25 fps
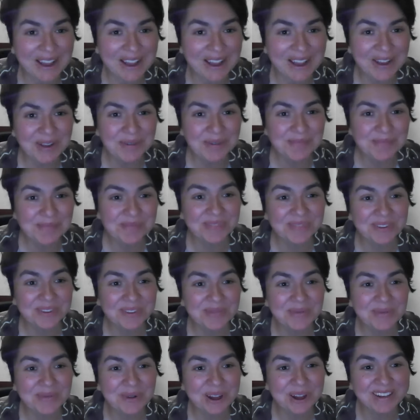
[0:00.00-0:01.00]

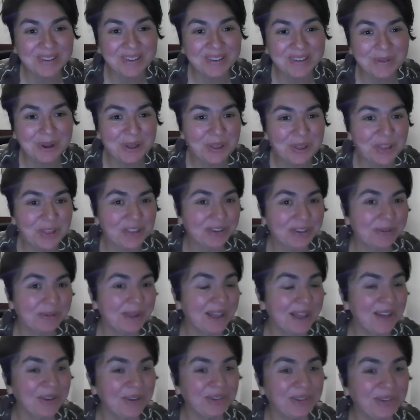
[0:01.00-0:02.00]
One question
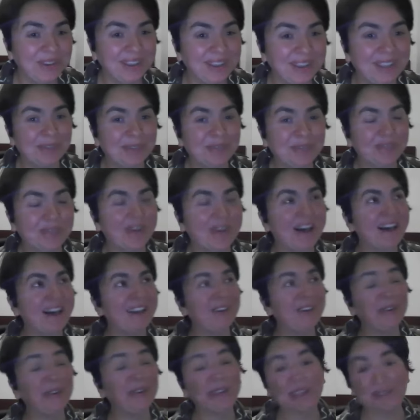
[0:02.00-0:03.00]
around, if
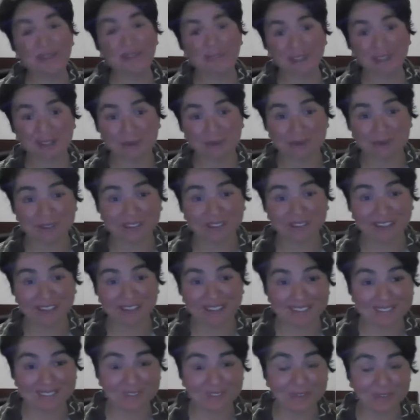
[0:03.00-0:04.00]
I don't have anyone
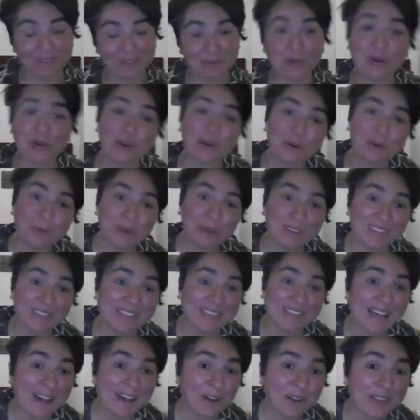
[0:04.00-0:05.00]
else to go with,
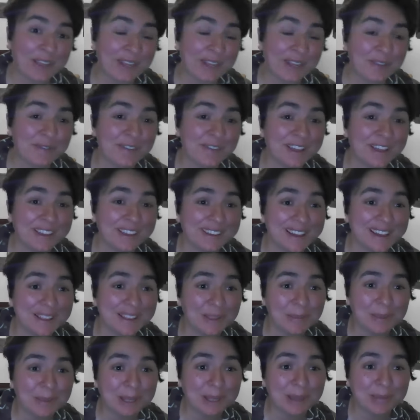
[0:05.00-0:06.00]
how can I find
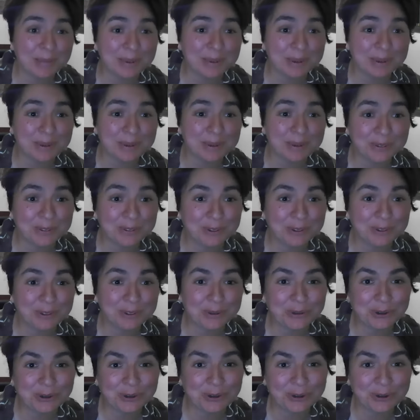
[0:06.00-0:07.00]
other people
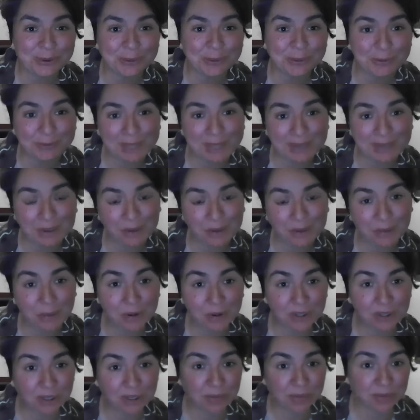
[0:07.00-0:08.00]
to go platy
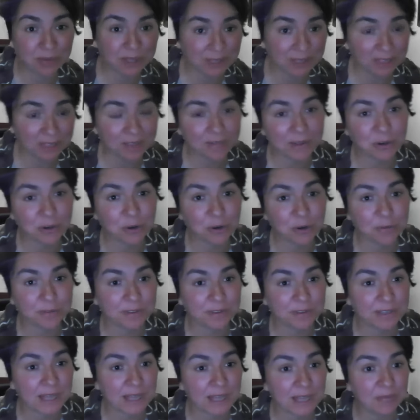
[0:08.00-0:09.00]
spotting with if I don't
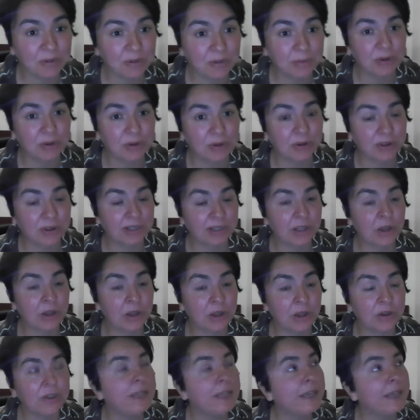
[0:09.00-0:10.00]
feel comfortable going
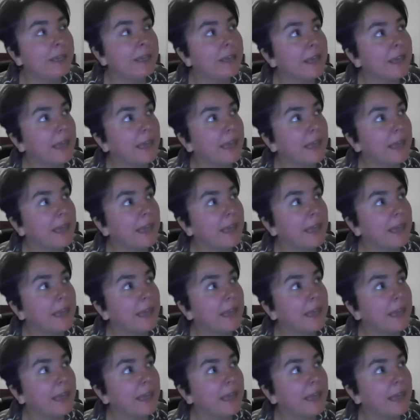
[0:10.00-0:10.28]
alone?